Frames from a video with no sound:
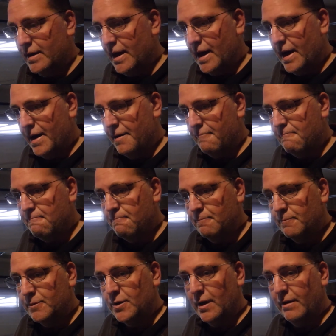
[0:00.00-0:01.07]
Like
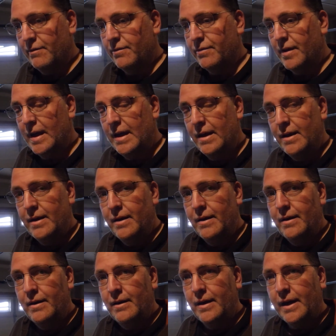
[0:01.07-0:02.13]

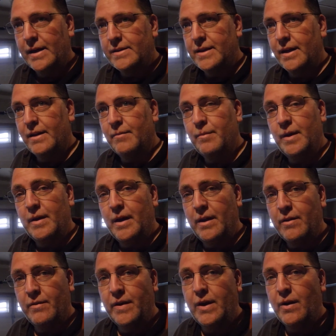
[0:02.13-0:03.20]
I said in the
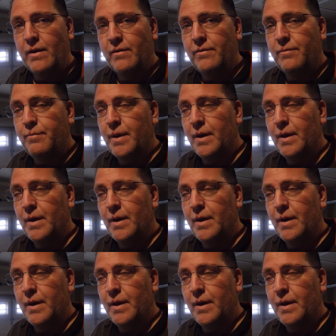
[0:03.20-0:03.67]
other video,